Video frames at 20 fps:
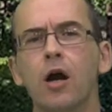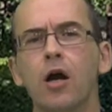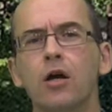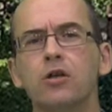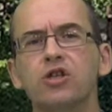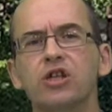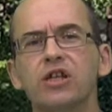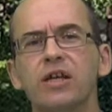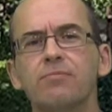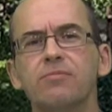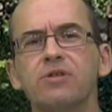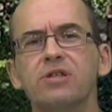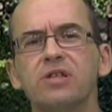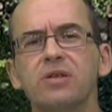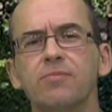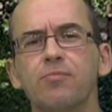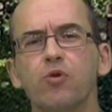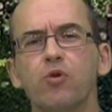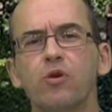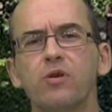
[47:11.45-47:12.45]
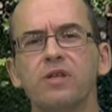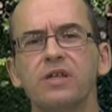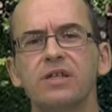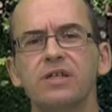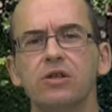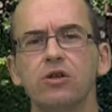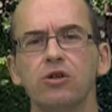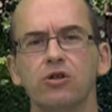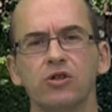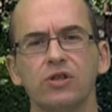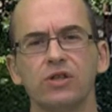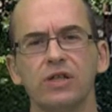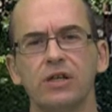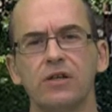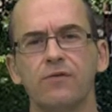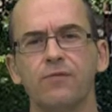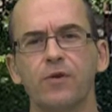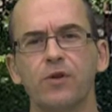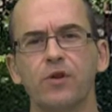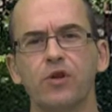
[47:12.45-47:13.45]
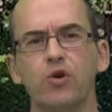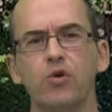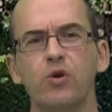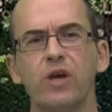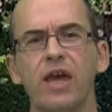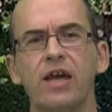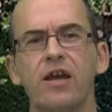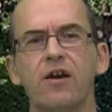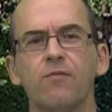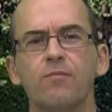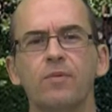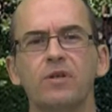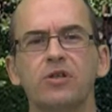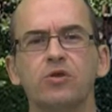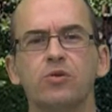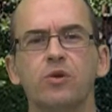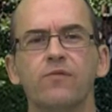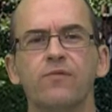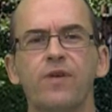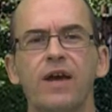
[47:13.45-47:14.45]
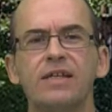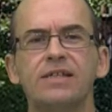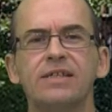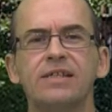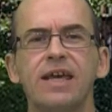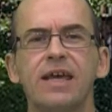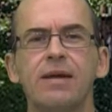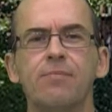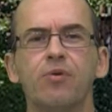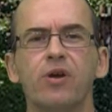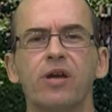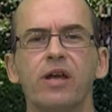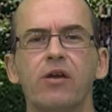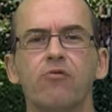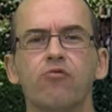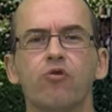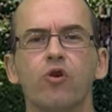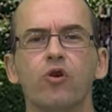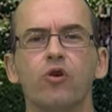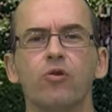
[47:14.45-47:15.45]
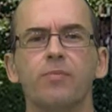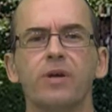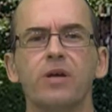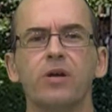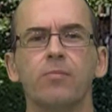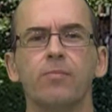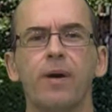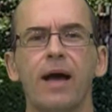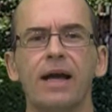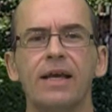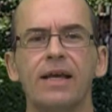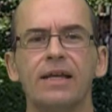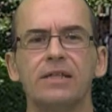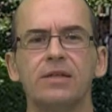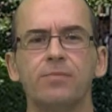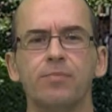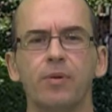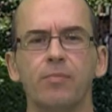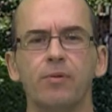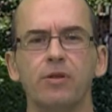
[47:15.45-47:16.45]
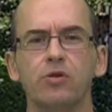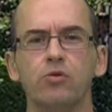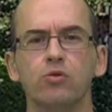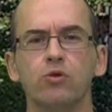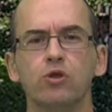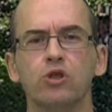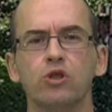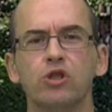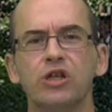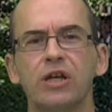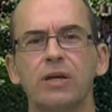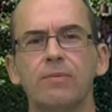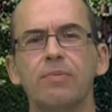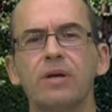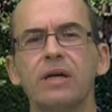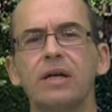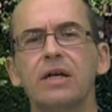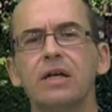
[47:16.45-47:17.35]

urging him to support these calls and for the UK government to investigate bringing Royal Mail back into public ownership